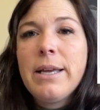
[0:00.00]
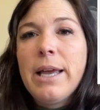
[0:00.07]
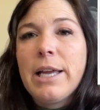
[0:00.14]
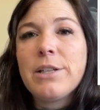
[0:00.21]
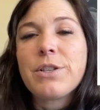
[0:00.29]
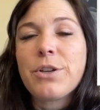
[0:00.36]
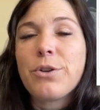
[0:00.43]

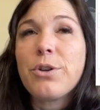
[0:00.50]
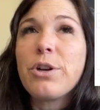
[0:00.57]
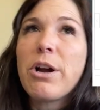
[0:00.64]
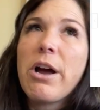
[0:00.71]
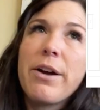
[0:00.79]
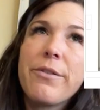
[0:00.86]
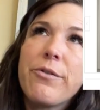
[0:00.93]
And so you know
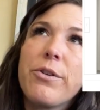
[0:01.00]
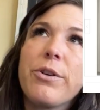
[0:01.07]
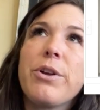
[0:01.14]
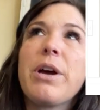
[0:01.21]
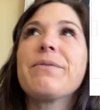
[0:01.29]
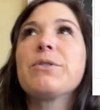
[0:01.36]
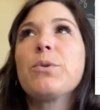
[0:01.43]
how
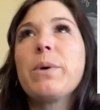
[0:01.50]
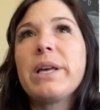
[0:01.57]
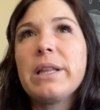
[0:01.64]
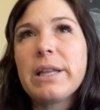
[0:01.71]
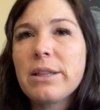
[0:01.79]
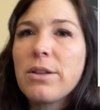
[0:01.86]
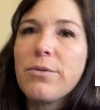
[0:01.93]
you have to wait
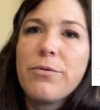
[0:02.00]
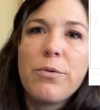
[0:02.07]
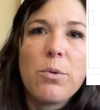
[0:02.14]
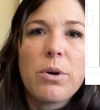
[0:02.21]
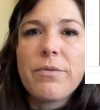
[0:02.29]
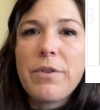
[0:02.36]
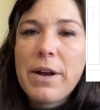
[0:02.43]
like the
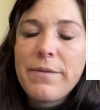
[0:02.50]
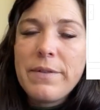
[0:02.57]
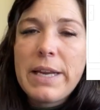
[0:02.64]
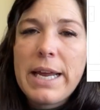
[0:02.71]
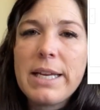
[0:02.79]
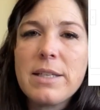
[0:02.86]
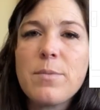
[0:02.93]
four or five
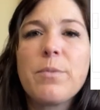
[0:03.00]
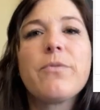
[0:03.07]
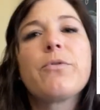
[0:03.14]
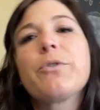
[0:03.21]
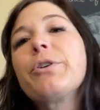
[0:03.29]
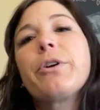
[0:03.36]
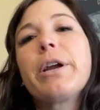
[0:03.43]
days
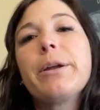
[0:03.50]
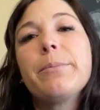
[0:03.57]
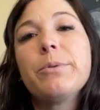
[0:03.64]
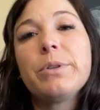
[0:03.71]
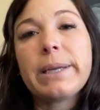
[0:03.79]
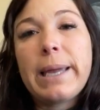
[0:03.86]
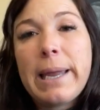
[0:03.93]
before you're
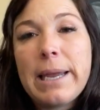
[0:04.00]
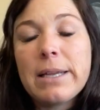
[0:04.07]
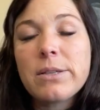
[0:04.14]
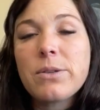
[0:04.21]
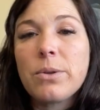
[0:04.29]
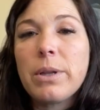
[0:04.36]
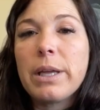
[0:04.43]
able to
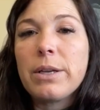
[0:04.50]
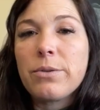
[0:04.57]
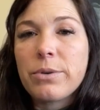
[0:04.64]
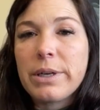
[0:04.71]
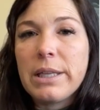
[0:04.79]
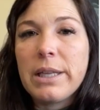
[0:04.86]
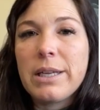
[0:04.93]
cancel and
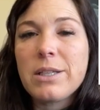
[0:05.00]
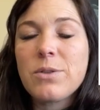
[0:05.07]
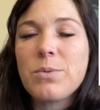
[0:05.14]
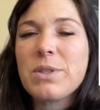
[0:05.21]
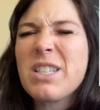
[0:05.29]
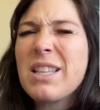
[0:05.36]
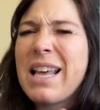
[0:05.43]
relist,
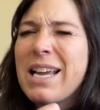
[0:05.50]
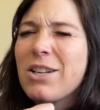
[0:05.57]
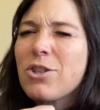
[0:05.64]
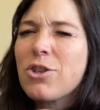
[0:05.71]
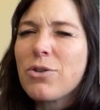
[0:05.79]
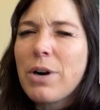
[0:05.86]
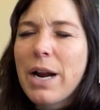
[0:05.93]
which that
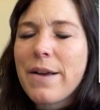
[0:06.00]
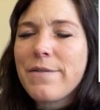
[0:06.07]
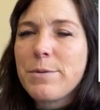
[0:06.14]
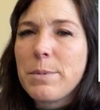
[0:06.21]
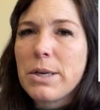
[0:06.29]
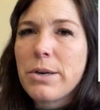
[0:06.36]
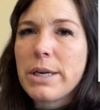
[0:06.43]
drives
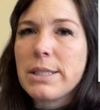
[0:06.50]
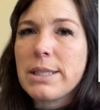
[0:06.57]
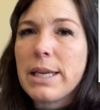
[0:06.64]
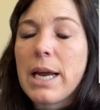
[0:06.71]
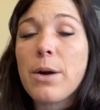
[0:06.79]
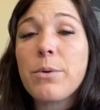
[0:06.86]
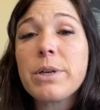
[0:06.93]
me
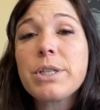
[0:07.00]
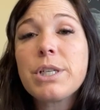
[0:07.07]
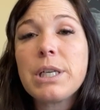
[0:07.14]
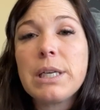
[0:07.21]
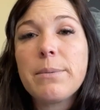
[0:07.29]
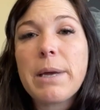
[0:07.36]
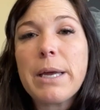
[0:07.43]
crazy. I wish
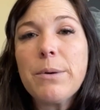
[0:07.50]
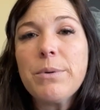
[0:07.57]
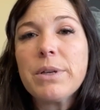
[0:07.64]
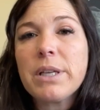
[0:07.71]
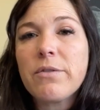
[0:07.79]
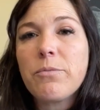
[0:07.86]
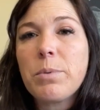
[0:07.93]
eBay
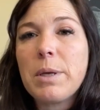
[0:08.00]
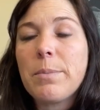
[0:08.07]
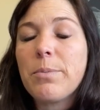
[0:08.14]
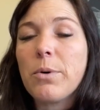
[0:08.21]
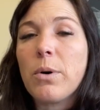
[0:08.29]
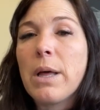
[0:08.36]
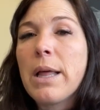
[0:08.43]
would give
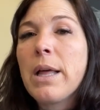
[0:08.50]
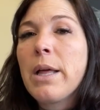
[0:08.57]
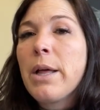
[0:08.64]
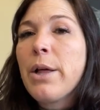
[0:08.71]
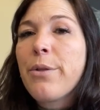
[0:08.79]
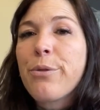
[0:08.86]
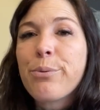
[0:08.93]
people
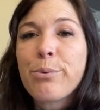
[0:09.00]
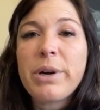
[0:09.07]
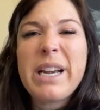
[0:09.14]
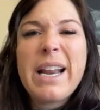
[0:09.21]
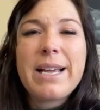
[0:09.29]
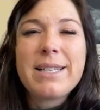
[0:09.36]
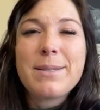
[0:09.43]
three
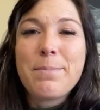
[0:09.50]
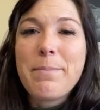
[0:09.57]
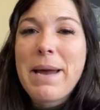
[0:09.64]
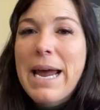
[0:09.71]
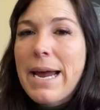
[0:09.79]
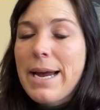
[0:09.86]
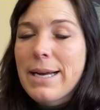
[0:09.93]
days
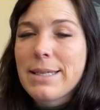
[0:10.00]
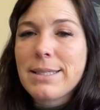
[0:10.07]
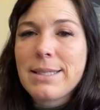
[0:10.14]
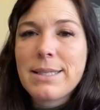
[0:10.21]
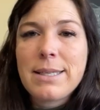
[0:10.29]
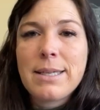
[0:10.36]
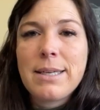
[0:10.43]

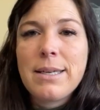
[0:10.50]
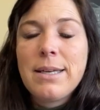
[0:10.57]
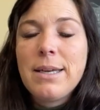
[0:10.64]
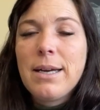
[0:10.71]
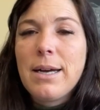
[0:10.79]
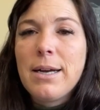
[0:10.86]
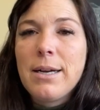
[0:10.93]
max
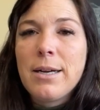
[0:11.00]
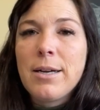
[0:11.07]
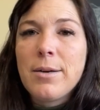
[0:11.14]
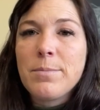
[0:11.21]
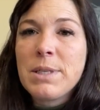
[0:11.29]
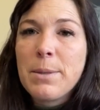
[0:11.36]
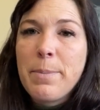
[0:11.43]

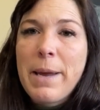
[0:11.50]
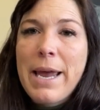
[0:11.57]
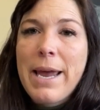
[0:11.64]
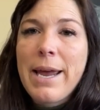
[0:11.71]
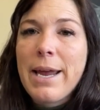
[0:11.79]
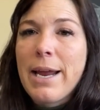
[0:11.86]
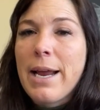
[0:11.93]
um, to
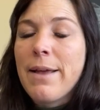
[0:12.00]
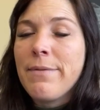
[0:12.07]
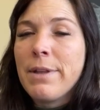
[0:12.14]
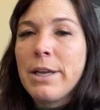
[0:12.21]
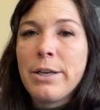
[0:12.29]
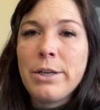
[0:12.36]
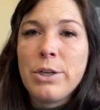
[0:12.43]
pay, and
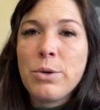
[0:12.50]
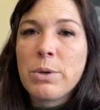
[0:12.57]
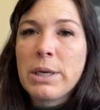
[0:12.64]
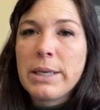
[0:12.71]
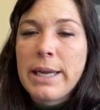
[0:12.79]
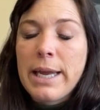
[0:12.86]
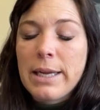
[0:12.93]
then you
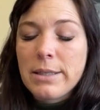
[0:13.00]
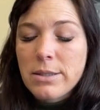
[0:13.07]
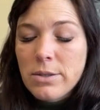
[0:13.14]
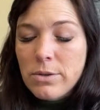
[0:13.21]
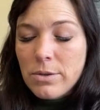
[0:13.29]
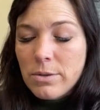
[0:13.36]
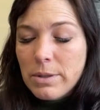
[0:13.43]
can
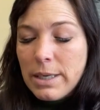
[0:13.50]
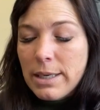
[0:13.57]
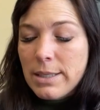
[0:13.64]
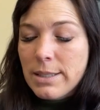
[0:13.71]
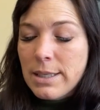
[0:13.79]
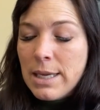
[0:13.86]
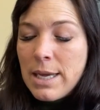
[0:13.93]
cancel
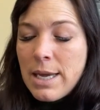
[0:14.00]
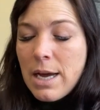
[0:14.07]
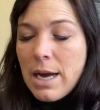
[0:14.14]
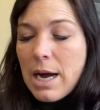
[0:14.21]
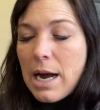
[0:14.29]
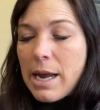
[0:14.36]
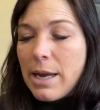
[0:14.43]
because.
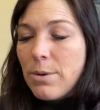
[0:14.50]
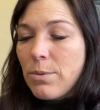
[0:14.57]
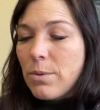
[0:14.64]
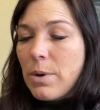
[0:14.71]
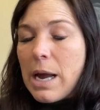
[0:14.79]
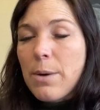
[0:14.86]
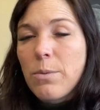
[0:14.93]
I
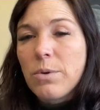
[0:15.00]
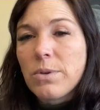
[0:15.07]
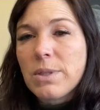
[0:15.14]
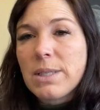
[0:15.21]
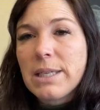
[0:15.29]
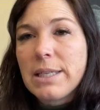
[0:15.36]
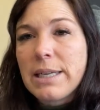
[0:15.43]
I will
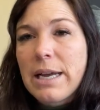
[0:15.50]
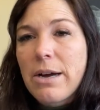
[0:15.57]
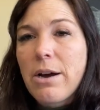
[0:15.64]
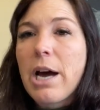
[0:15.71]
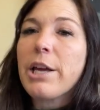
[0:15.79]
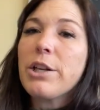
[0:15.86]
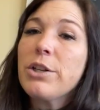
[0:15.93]
send
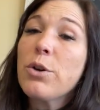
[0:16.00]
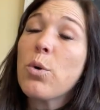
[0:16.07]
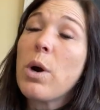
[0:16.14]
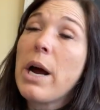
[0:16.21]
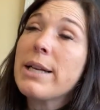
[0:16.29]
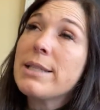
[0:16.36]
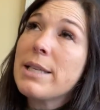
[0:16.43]
out I know
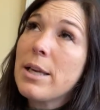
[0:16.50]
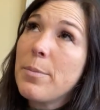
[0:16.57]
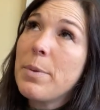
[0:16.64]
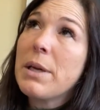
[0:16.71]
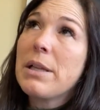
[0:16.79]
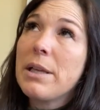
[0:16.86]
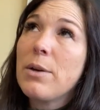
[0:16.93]
I
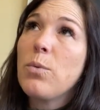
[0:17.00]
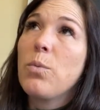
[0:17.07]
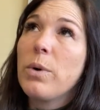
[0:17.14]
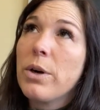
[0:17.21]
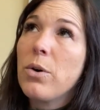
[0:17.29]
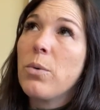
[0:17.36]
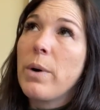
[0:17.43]
typically
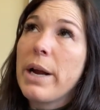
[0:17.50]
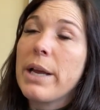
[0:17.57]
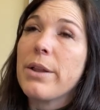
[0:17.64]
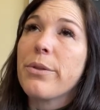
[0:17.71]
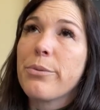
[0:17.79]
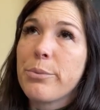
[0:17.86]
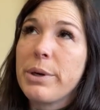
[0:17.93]
will
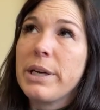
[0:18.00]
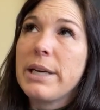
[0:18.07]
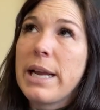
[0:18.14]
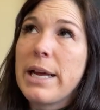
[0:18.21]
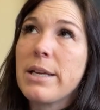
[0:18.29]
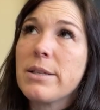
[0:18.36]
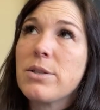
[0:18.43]
wait 3
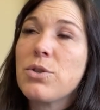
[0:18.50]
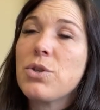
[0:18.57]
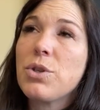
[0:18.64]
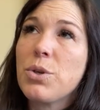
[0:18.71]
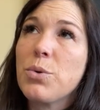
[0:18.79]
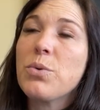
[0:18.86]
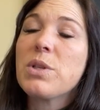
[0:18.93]
days
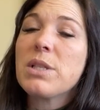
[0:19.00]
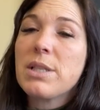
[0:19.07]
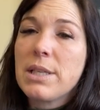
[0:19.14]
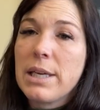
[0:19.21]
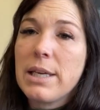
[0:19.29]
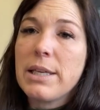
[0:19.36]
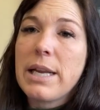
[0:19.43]
to
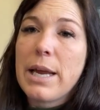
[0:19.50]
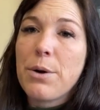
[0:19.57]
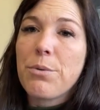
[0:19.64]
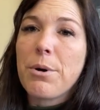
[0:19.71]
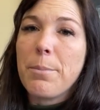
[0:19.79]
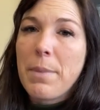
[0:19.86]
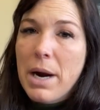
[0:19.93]
send a
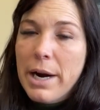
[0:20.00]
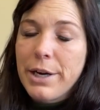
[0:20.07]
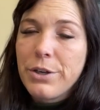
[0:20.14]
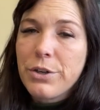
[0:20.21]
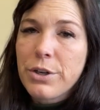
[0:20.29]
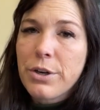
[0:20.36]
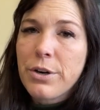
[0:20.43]

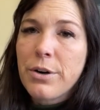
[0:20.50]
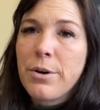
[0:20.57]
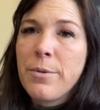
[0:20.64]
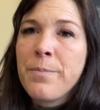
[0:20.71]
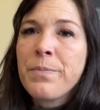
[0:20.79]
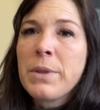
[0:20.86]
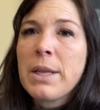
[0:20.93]
reminder
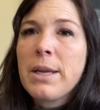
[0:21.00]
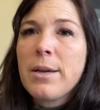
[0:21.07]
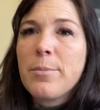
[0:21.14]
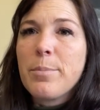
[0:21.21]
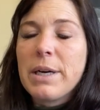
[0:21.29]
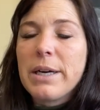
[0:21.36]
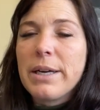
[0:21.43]

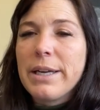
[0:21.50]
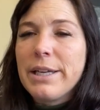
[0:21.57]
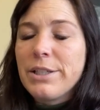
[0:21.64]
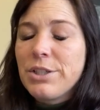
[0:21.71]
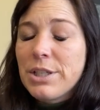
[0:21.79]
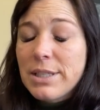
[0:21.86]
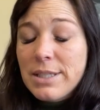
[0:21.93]
but
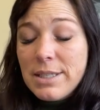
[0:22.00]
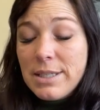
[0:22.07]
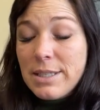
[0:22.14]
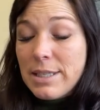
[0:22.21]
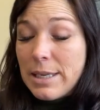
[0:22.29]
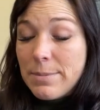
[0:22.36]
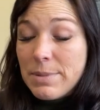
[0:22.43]
it just
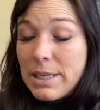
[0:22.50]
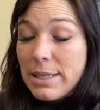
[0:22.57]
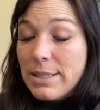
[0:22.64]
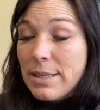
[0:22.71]
seems like